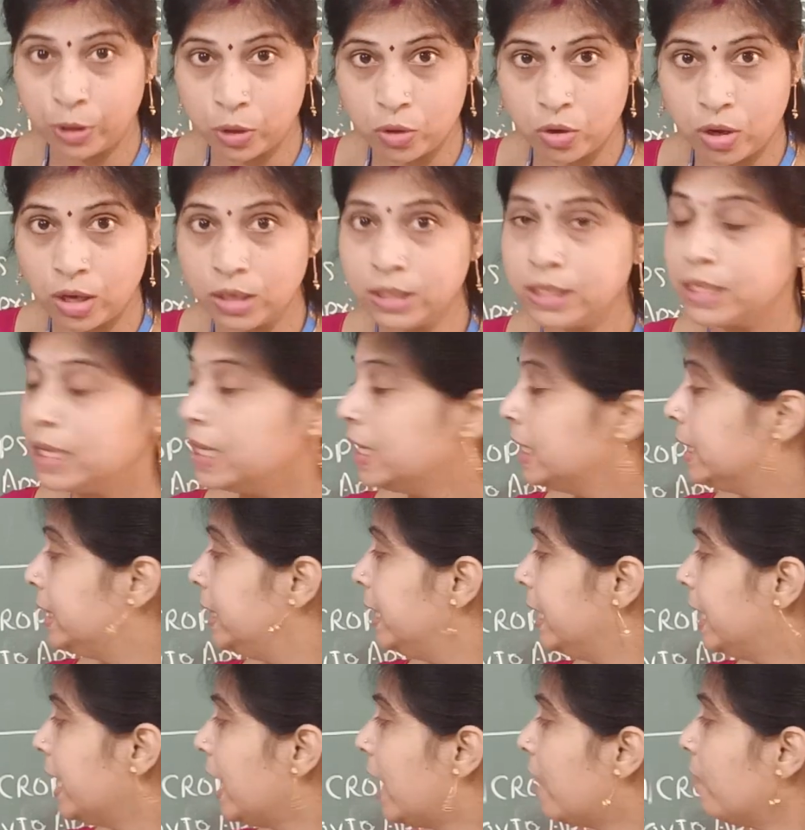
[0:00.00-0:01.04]
because
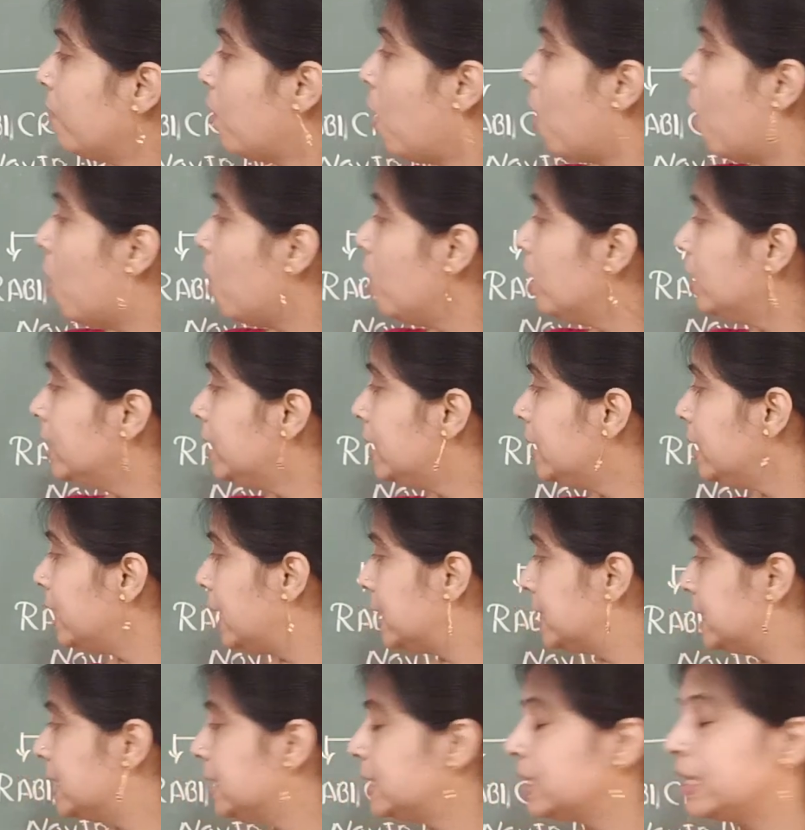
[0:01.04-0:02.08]
they have all the
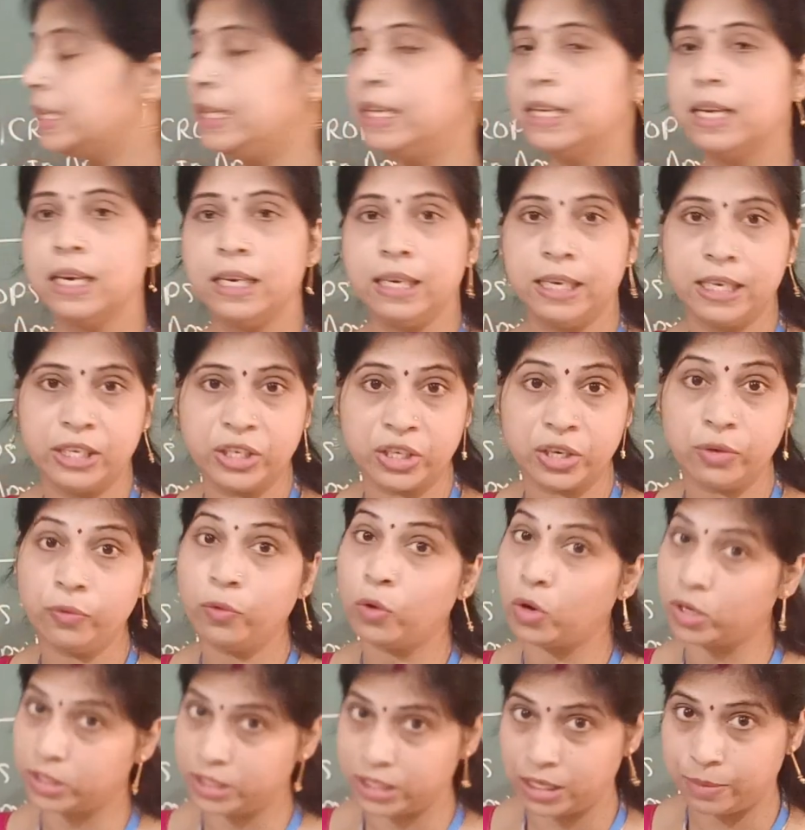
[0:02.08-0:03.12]
necessary
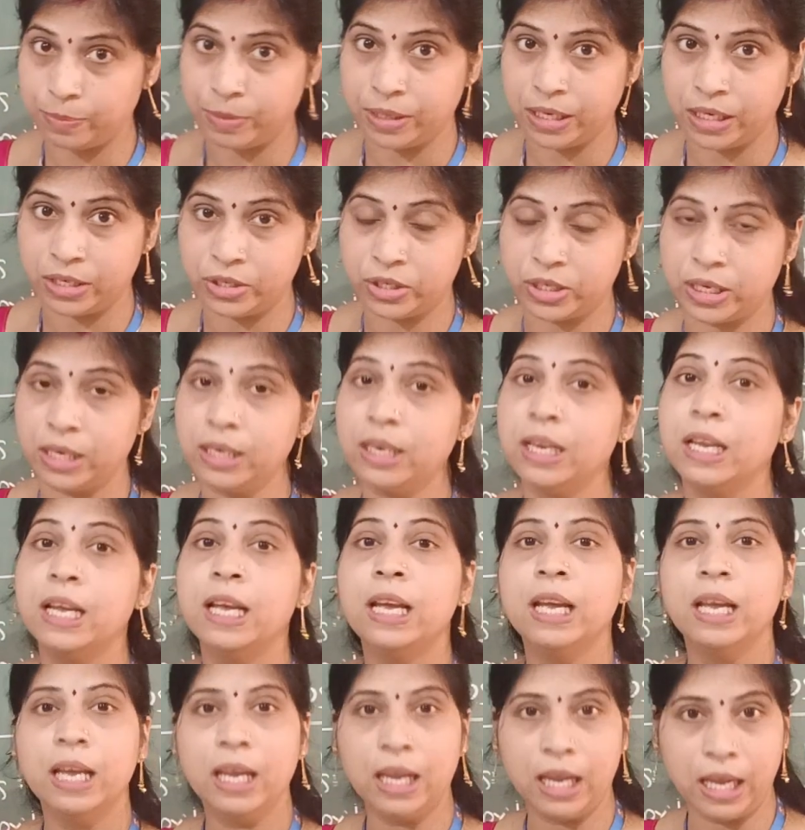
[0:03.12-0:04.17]
conditions for germination:
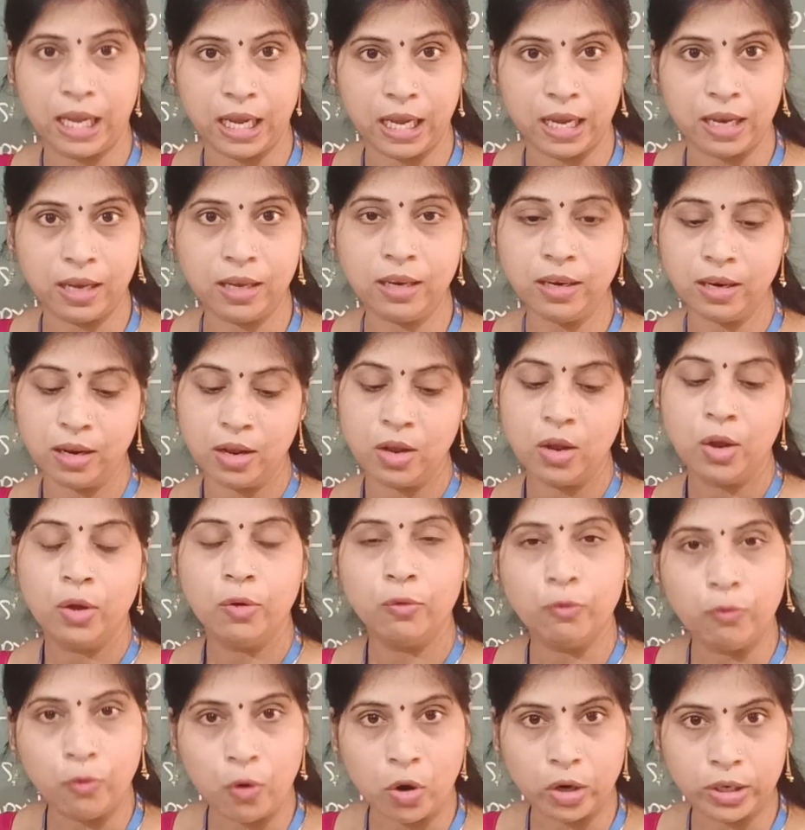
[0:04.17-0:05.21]
air,
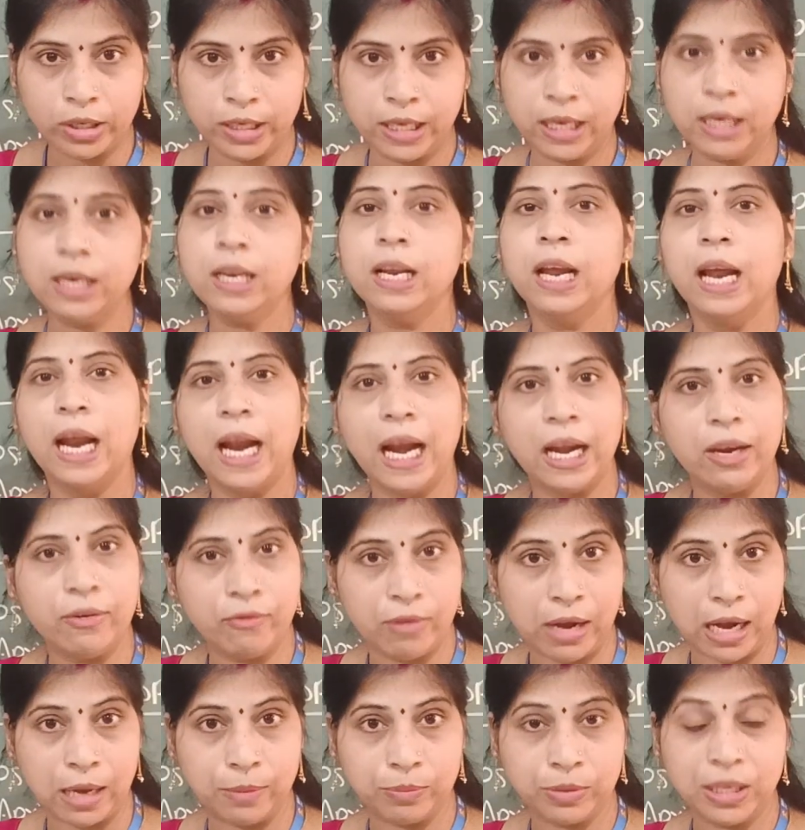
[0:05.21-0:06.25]
water and
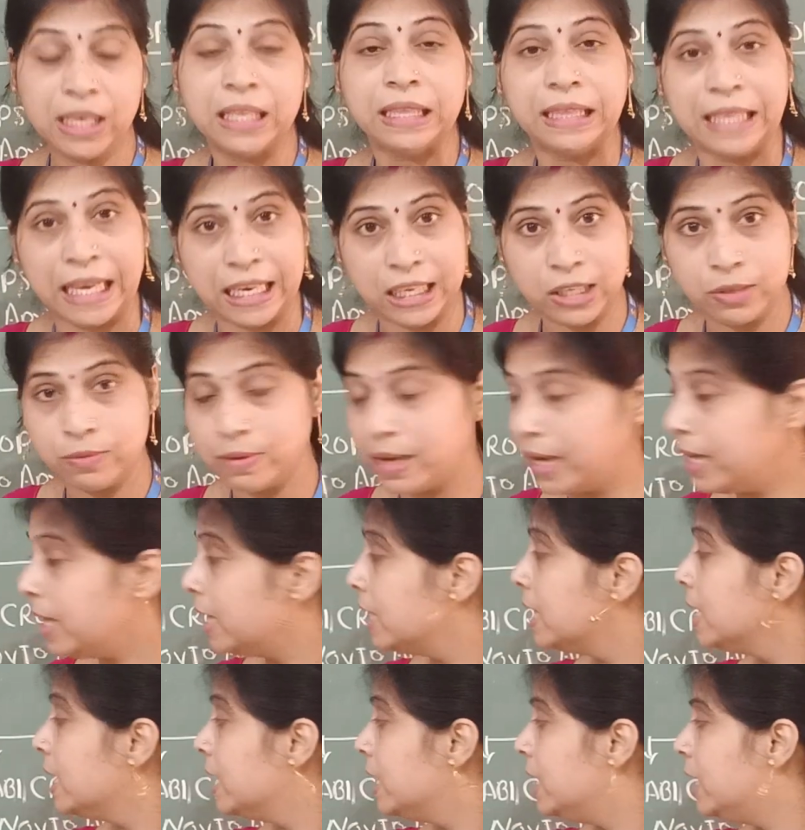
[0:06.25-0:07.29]
warmth. That's why
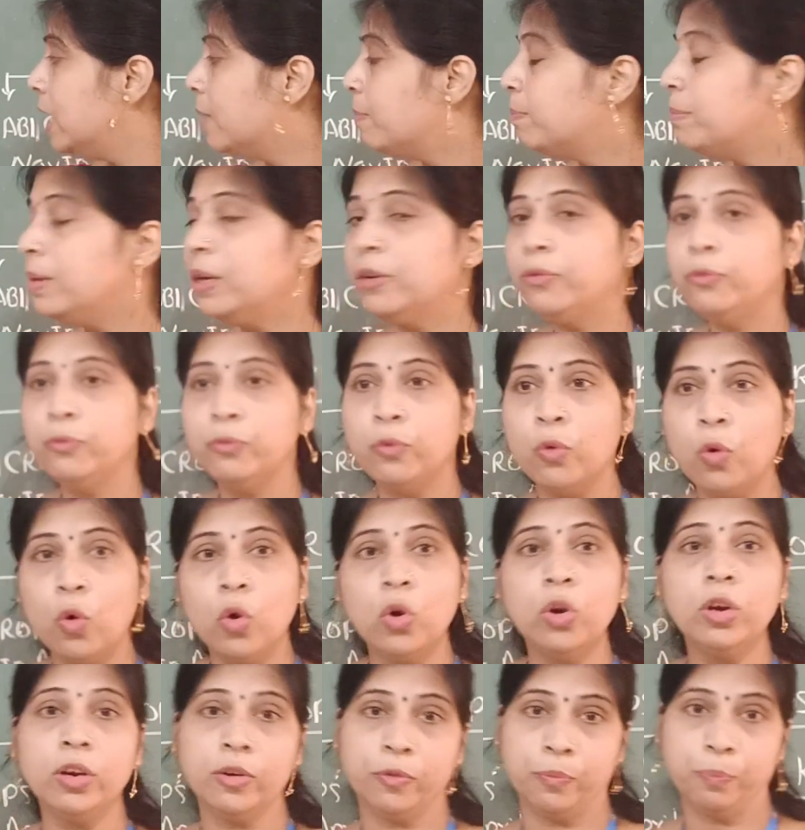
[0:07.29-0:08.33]
number
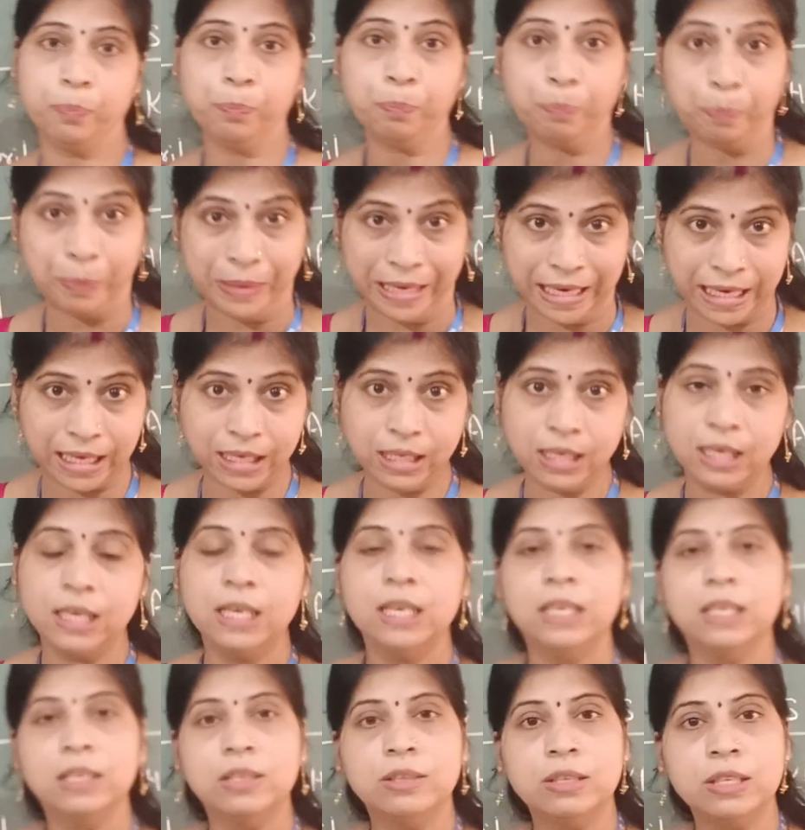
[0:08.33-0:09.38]
4
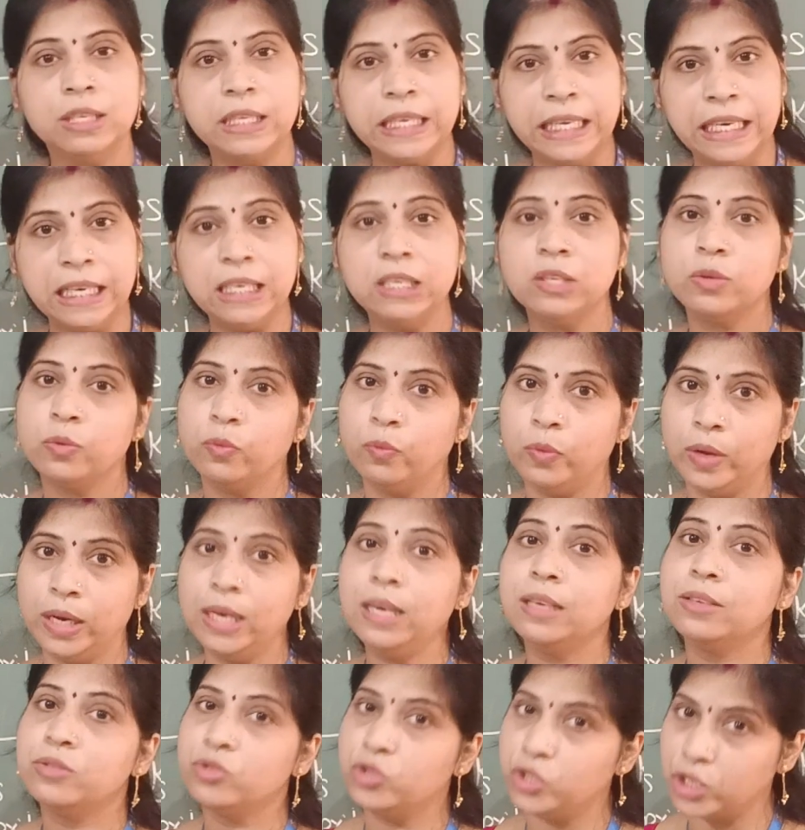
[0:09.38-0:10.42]
plate seeds
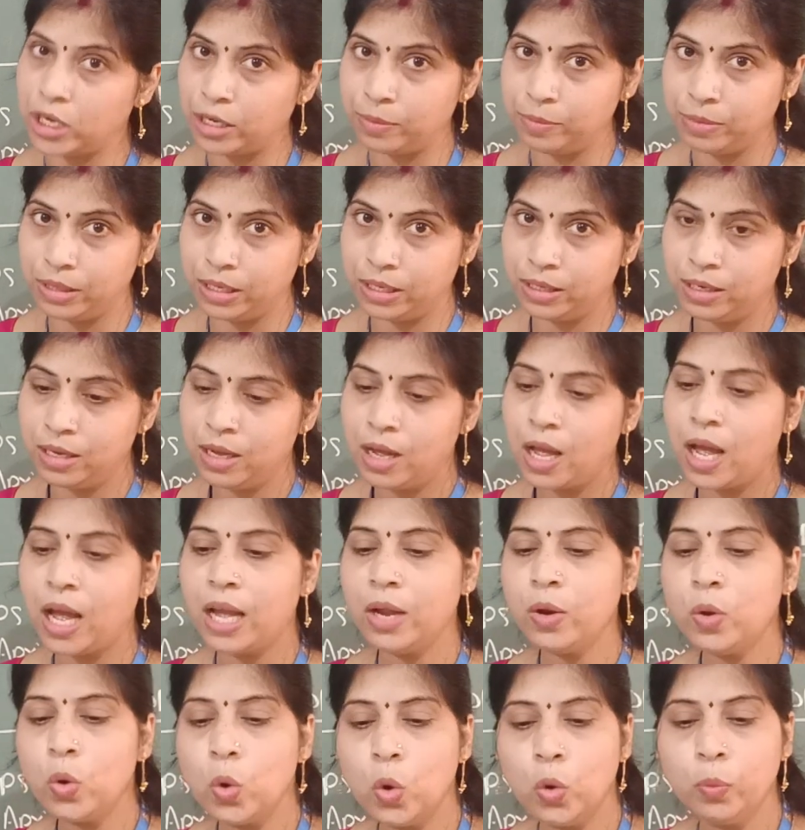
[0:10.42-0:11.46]
will germinate.
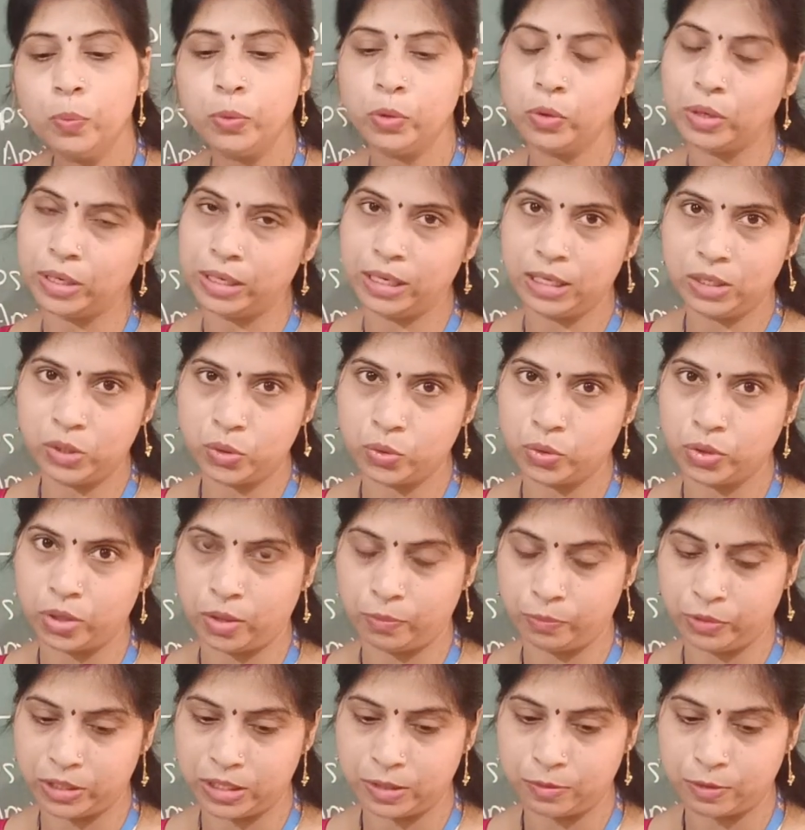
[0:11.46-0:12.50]
I hope you understood
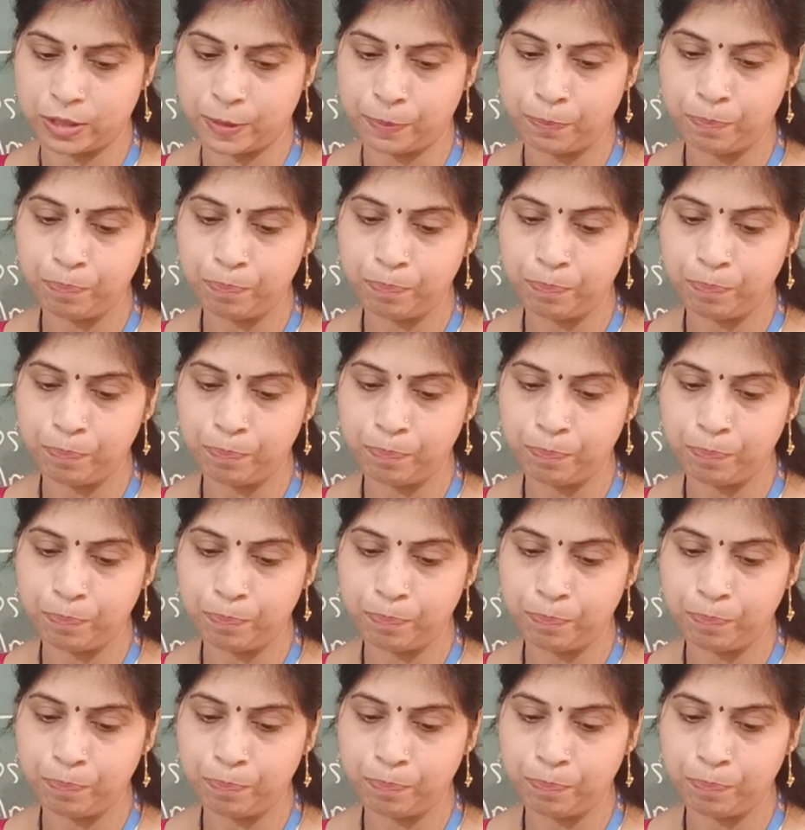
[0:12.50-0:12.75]
all this.